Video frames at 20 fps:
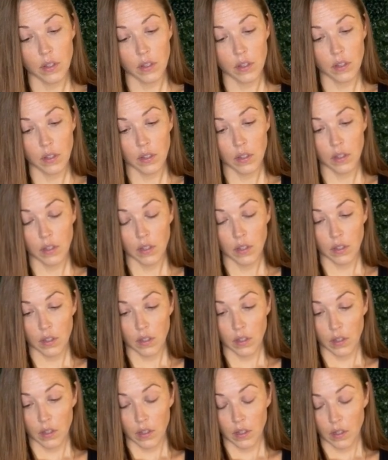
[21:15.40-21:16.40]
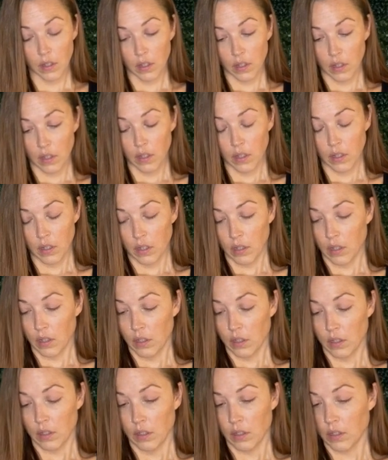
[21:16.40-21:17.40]

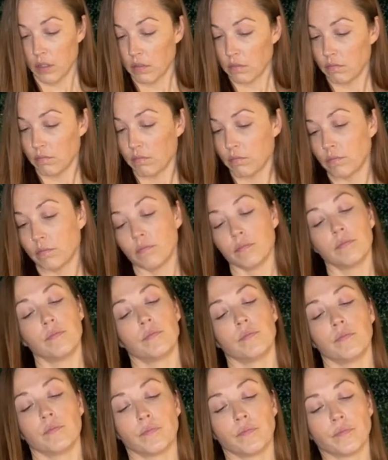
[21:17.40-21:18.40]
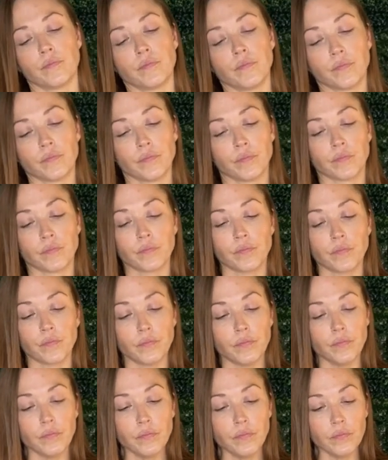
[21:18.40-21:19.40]

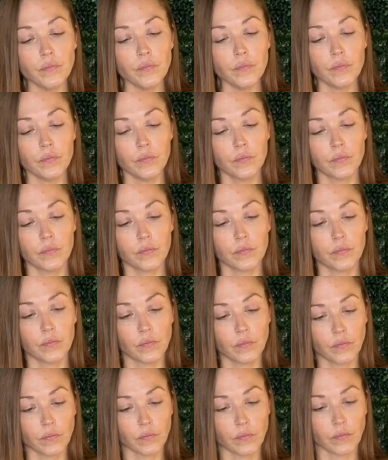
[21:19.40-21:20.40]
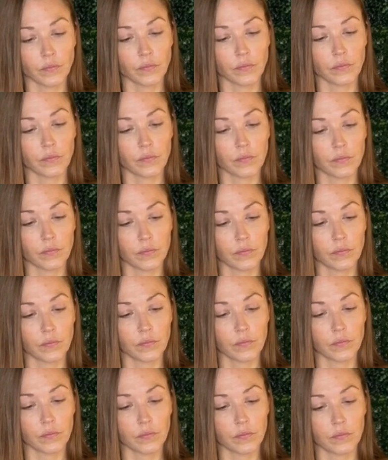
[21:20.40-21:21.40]
[no speech]